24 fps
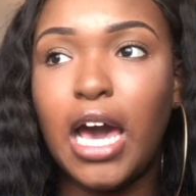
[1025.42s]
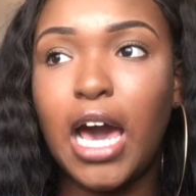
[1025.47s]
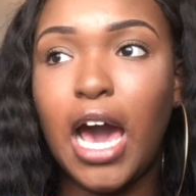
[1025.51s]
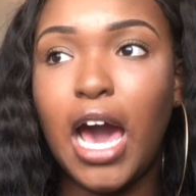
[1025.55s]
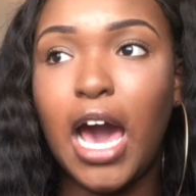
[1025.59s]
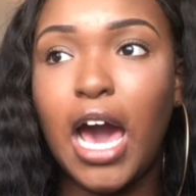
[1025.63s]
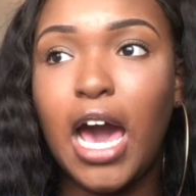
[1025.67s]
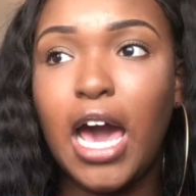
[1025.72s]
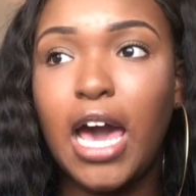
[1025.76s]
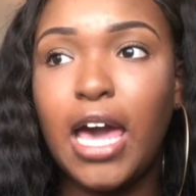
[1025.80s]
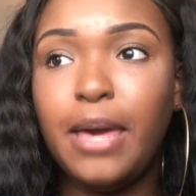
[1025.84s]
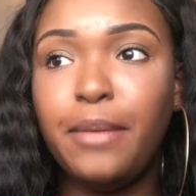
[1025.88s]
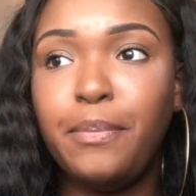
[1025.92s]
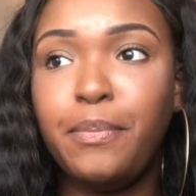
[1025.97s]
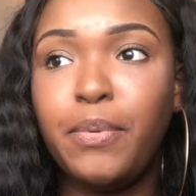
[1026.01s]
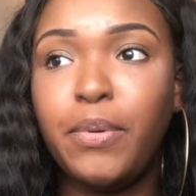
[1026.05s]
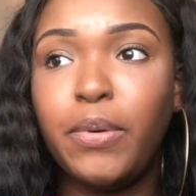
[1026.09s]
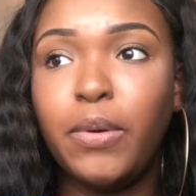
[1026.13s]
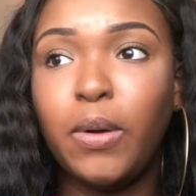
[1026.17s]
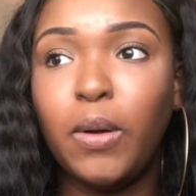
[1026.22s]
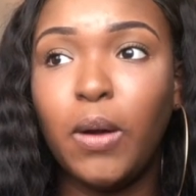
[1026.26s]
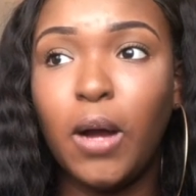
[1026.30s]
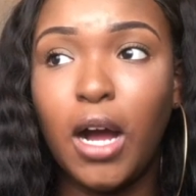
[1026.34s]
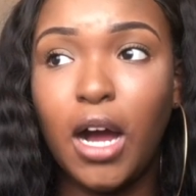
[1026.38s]
I
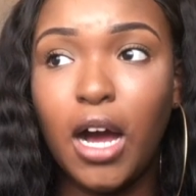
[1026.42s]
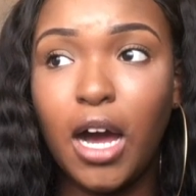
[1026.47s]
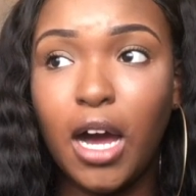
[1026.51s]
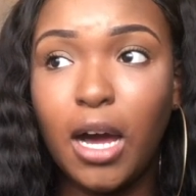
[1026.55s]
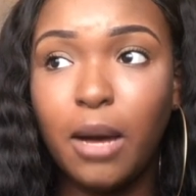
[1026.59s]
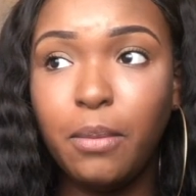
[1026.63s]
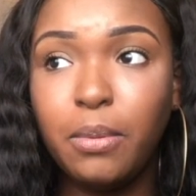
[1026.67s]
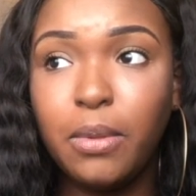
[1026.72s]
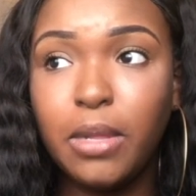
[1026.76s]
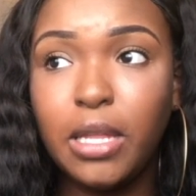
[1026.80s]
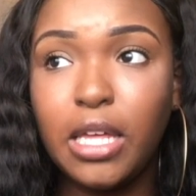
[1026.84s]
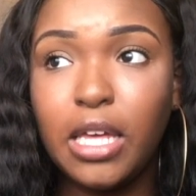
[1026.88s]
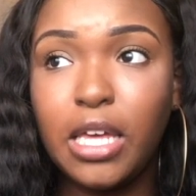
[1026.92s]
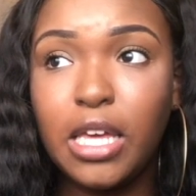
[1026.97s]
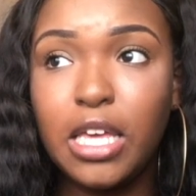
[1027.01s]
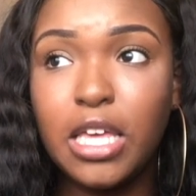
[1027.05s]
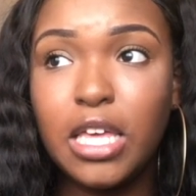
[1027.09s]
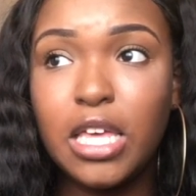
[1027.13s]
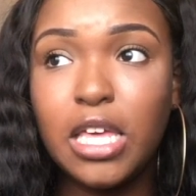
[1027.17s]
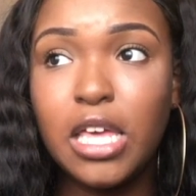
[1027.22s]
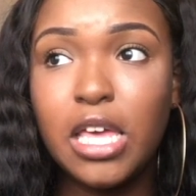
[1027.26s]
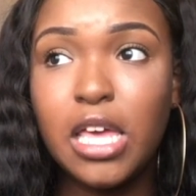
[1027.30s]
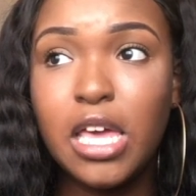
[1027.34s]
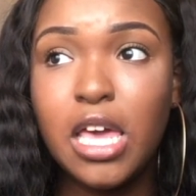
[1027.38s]

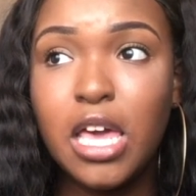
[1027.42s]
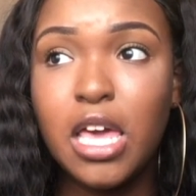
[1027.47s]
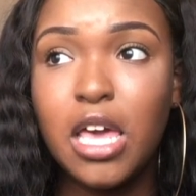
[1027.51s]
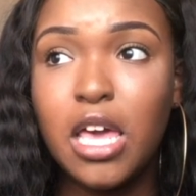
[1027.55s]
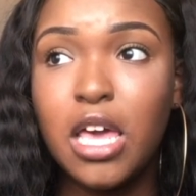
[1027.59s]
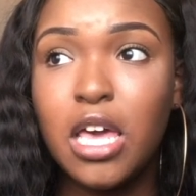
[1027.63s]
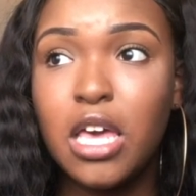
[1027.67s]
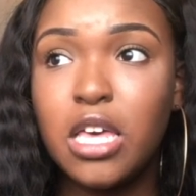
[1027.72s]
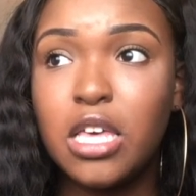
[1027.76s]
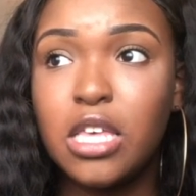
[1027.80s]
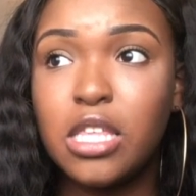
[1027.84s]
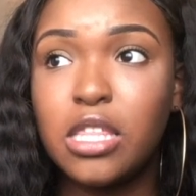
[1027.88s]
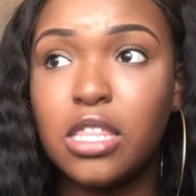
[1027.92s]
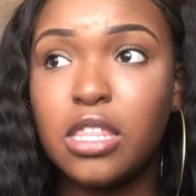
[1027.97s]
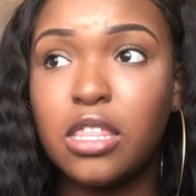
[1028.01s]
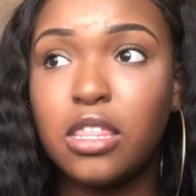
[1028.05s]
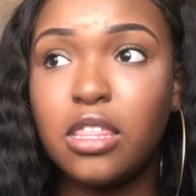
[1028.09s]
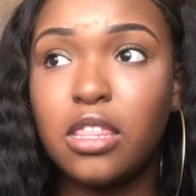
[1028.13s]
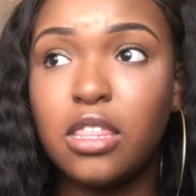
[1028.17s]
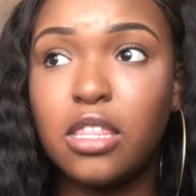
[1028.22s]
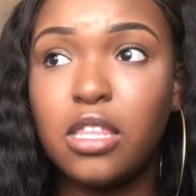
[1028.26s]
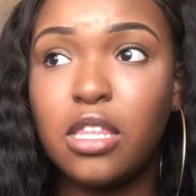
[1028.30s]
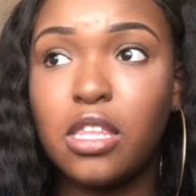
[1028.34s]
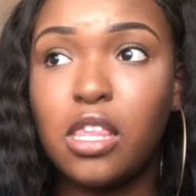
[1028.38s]
probably
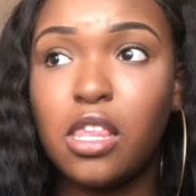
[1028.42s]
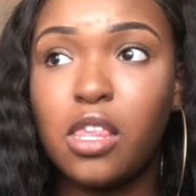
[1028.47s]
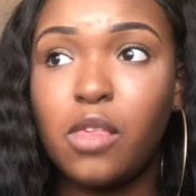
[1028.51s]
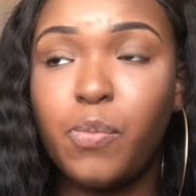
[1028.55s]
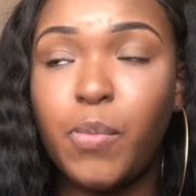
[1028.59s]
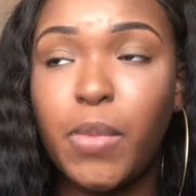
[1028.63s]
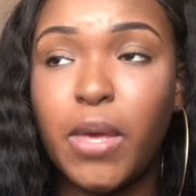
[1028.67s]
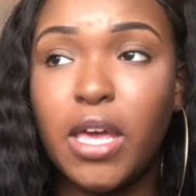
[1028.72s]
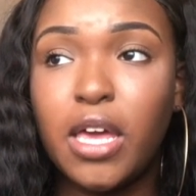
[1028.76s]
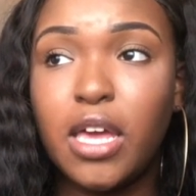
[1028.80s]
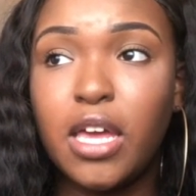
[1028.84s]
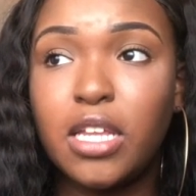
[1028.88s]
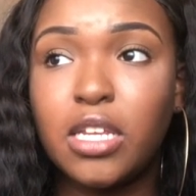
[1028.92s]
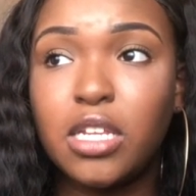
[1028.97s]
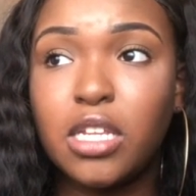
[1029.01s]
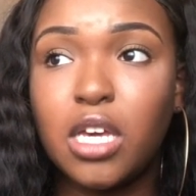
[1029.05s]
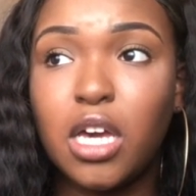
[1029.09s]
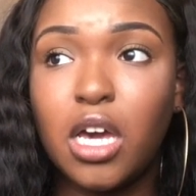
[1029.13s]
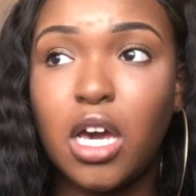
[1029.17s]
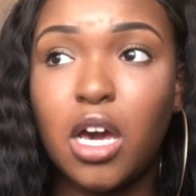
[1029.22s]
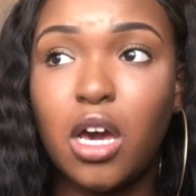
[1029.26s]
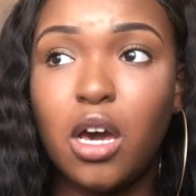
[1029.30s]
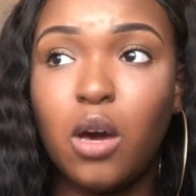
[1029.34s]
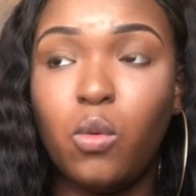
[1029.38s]
spent,
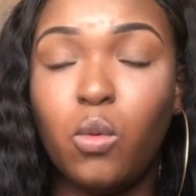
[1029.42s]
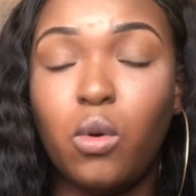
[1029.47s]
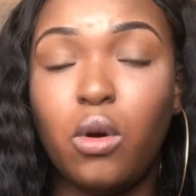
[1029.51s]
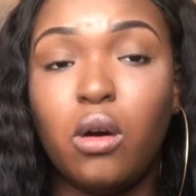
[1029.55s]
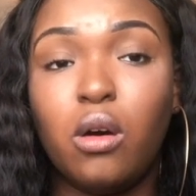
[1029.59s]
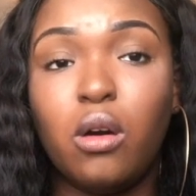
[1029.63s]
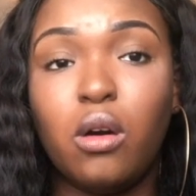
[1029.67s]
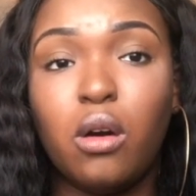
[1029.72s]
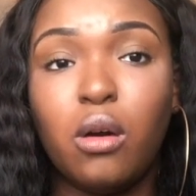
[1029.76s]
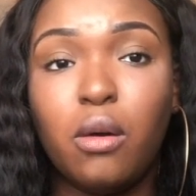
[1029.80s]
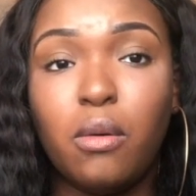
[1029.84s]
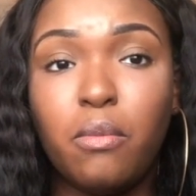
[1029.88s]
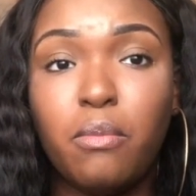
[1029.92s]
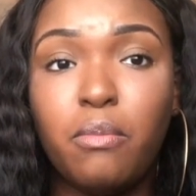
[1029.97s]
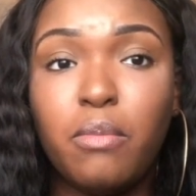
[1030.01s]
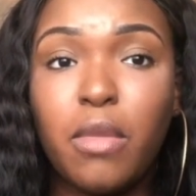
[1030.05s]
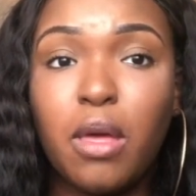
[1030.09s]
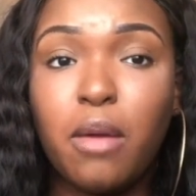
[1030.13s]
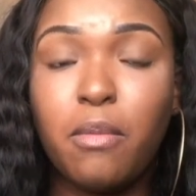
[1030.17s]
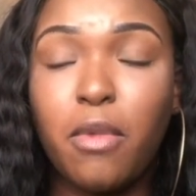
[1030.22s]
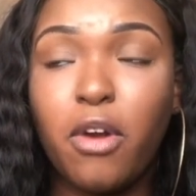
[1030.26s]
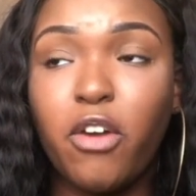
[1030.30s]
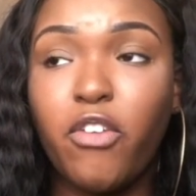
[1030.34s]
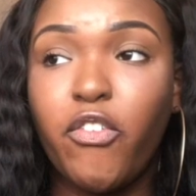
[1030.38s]
well,
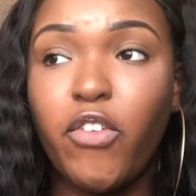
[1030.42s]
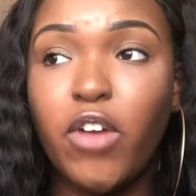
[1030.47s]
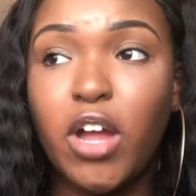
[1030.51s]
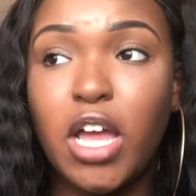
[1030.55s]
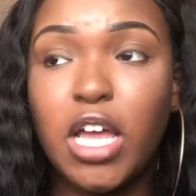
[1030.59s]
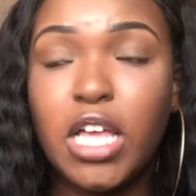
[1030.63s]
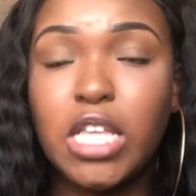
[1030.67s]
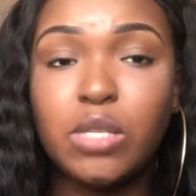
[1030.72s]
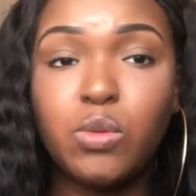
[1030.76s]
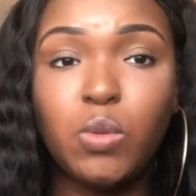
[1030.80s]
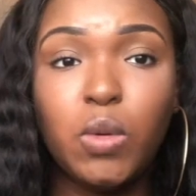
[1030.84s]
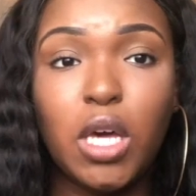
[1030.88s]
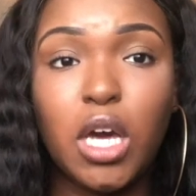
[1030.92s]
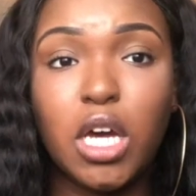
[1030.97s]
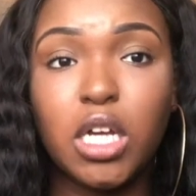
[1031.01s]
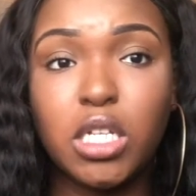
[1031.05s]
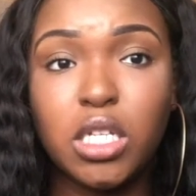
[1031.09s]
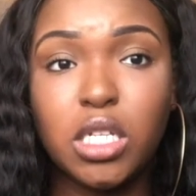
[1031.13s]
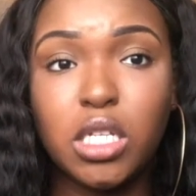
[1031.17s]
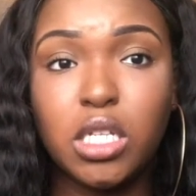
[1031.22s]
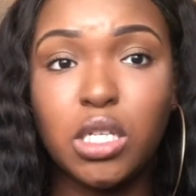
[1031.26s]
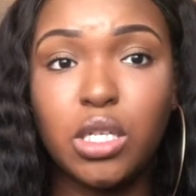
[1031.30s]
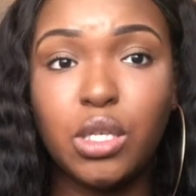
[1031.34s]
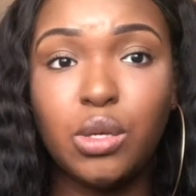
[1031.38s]
me and my friends, we got
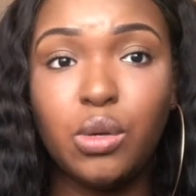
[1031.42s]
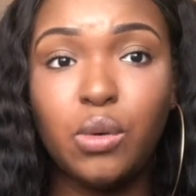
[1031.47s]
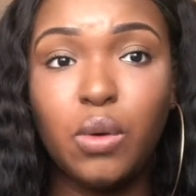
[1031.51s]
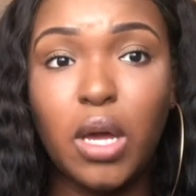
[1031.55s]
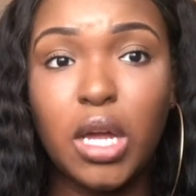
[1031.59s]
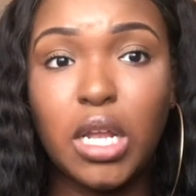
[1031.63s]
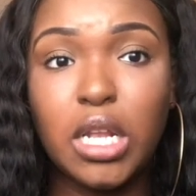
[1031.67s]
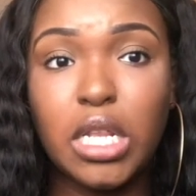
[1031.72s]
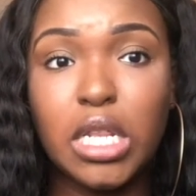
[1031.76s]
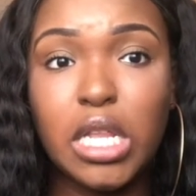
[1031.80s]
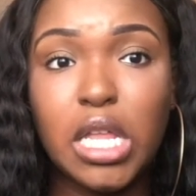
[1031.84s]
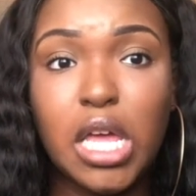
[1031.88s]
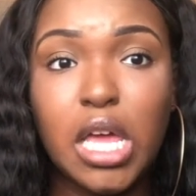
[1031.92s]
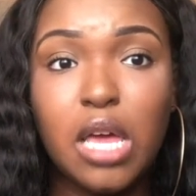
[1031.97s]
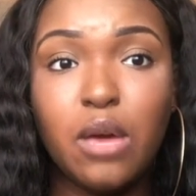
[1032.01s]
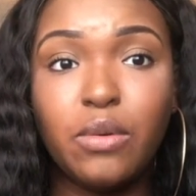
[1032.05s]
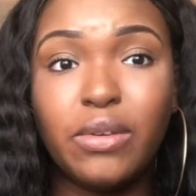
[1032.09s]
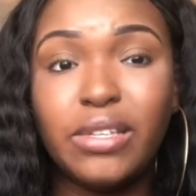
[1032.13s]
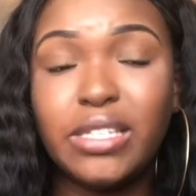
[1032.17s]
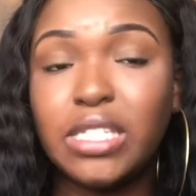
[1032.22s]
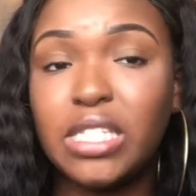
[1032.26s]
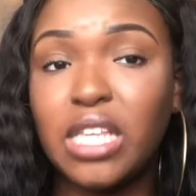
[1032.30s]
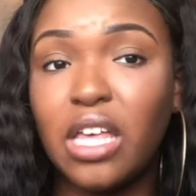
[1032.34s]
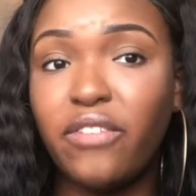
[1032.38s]
2, and it
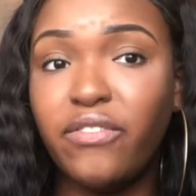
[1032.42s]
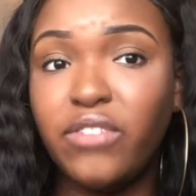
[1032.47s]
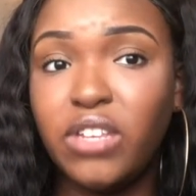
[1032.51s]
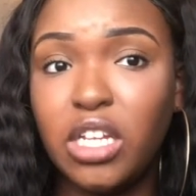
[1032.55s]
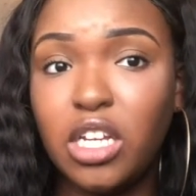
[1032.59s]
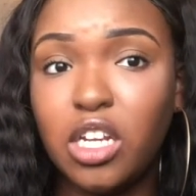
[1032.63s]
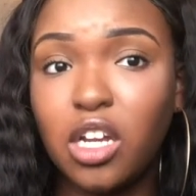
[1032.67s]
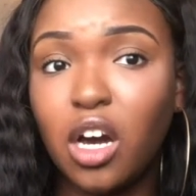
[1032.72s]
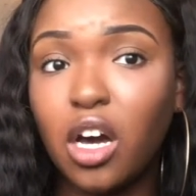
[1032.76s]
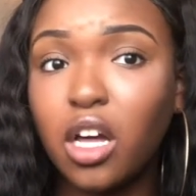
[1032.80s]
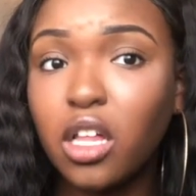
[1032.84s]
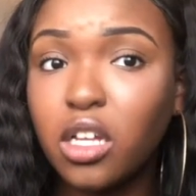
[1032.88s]
was $70.